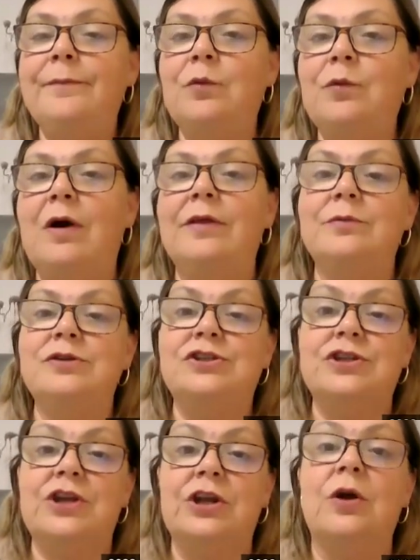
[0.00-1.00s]
well, then we're
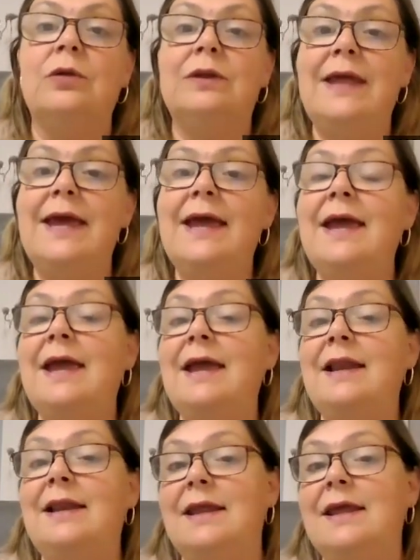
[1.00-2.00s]
just going to go
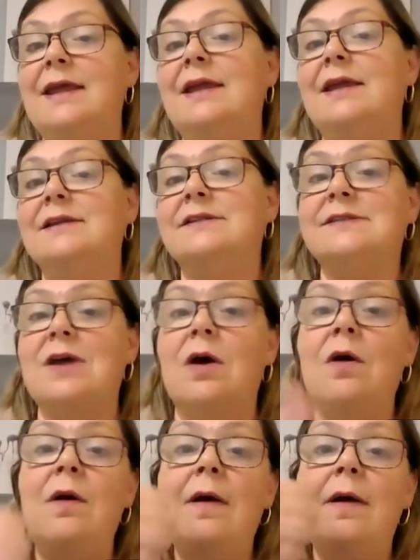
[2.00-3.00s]
les lignes
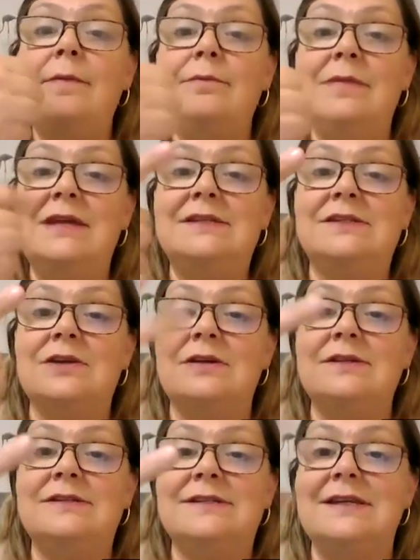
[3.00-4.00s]
sont mi,
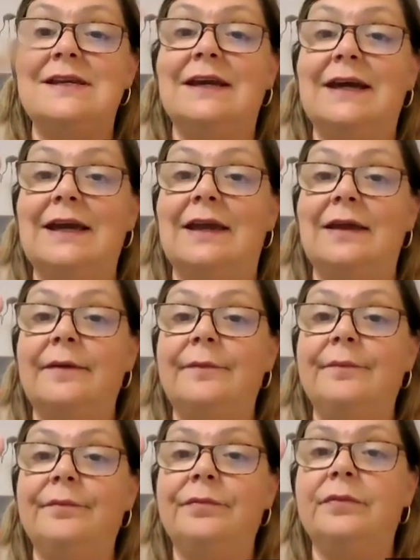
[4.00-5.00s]
sol, si, re.
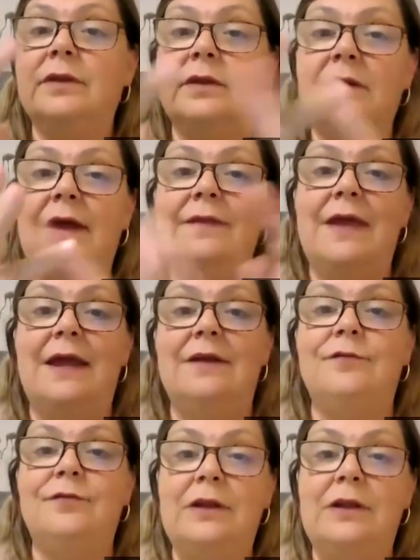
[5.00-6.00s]
And then
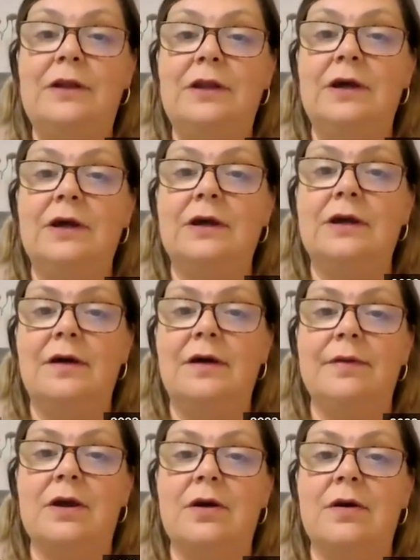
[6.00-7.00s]
if we look, oh,
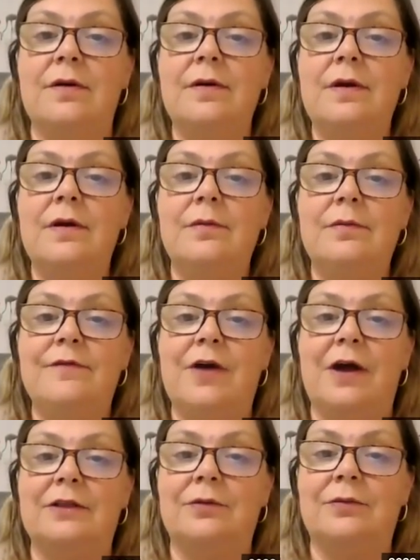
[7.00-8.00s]
there we go. We've
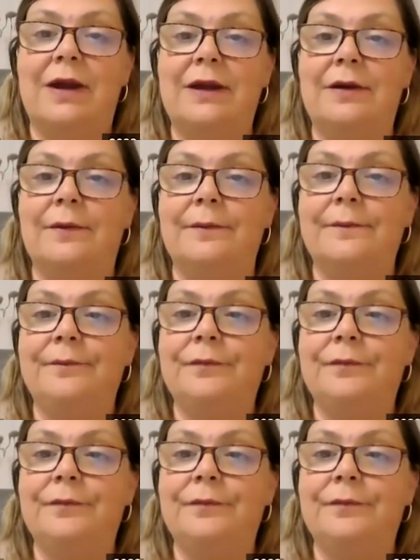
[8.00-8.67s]
got the right note.